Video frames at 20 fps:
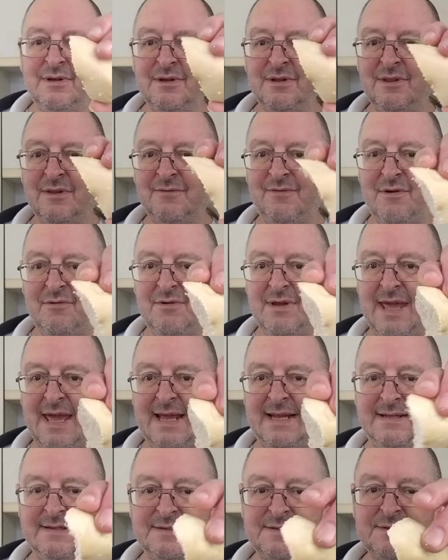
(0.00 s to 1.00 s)
the very
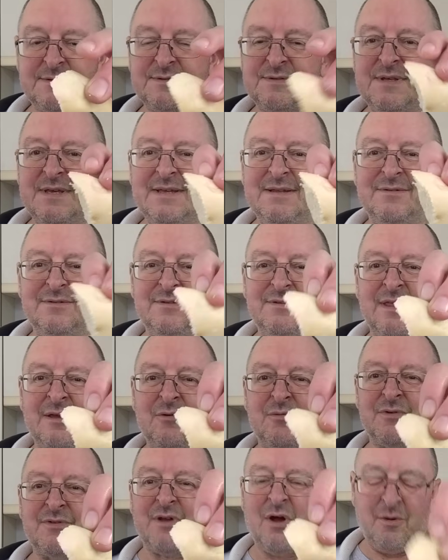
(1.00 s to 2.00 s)
ends, because they
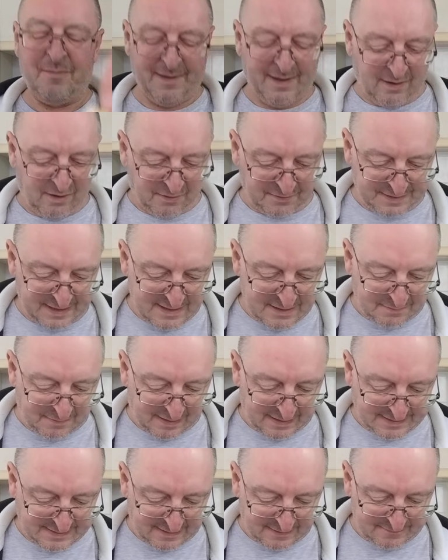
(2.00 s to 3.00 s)
always go a bit hard anyway,
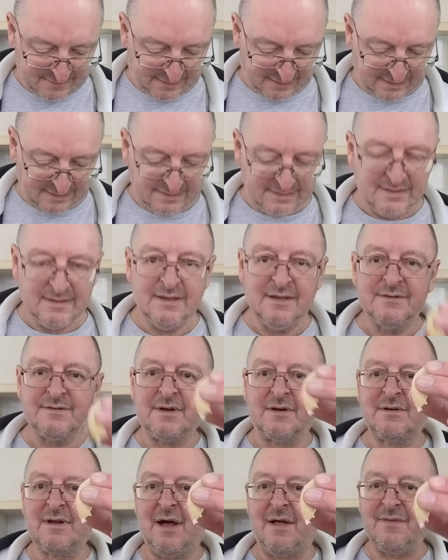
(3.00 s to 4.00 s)
don't they? So I
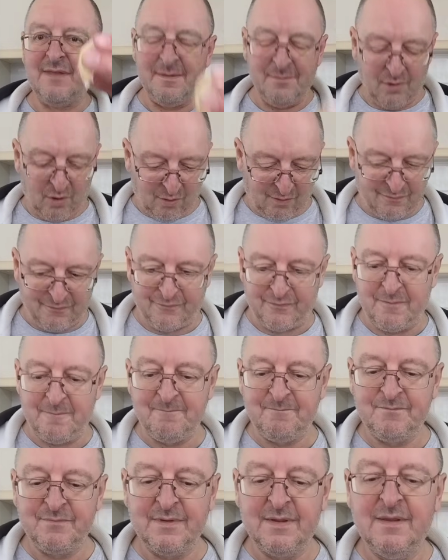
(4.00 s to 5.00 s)
cut them off
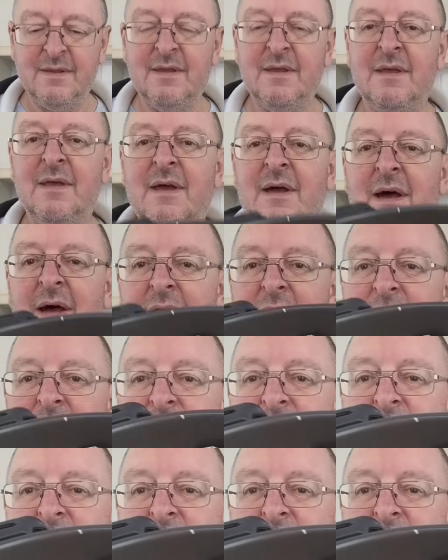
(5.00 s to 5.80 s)
and